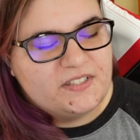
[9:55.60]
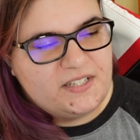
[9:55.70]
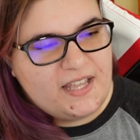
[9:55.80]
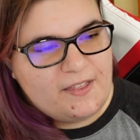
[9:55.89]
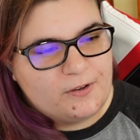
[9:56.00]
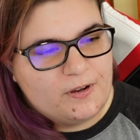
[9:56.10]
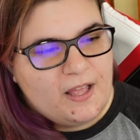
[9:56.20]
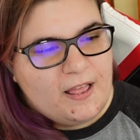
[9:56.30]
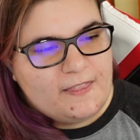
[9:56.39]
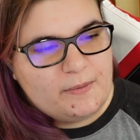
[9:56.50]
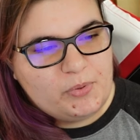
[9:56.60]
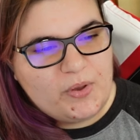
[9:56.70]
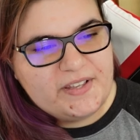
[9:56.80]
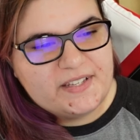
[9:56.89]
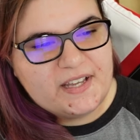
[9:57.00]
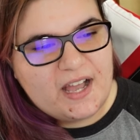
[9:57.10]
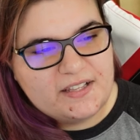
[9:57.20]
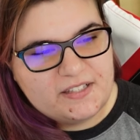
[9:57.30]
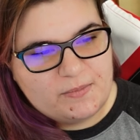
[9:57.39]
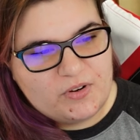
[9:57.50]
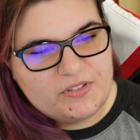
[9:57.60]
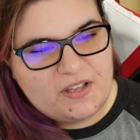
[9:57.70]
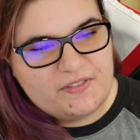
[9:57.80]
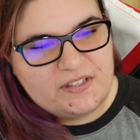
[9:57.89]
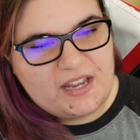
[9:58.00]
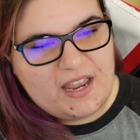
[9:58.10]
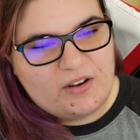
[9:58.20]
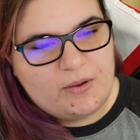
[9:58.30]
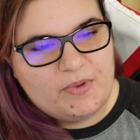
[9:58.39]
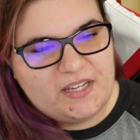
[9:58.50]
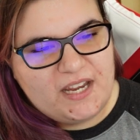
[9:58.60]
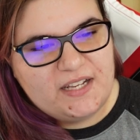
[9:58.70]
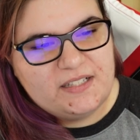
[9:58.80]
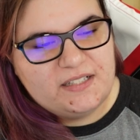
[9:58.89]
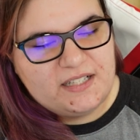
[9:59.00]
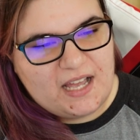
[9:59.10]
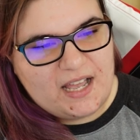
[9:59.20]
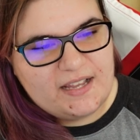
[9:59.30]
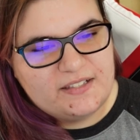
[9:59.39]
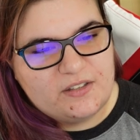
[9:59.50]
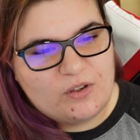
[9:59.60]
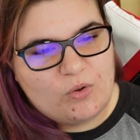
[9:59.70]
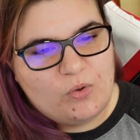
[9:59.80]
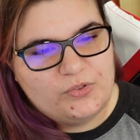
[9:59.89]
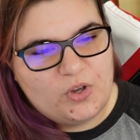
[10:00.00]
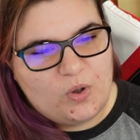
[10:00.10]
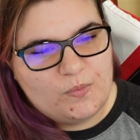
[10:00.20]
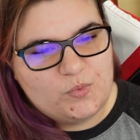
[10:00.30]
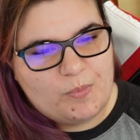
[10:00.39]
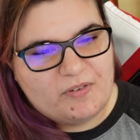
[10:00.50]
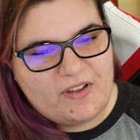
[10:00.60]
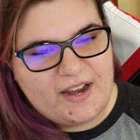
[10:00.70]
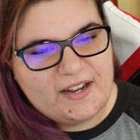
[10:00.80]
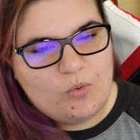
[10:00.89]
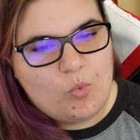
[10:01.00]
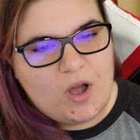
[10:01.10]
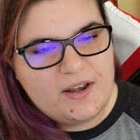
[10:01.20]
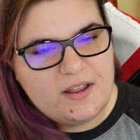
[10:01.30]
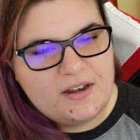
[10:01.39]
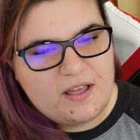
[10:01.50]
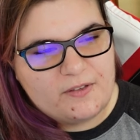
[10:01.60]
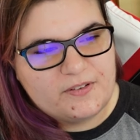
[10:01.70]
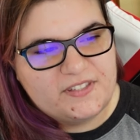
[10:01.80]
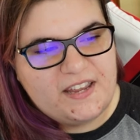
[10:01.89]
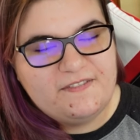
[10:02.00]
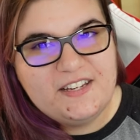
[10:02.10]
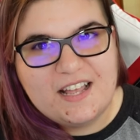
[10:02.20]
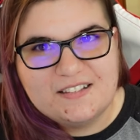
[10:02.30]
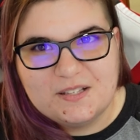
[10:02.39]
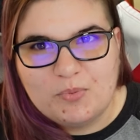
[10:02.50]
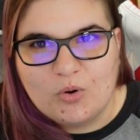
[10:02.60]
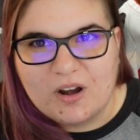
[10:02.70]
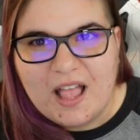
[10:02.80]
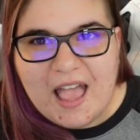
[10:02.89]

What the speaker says: Together, the employees and customers of the Nyarit maintain ties to their old homes while providing one another safety and support.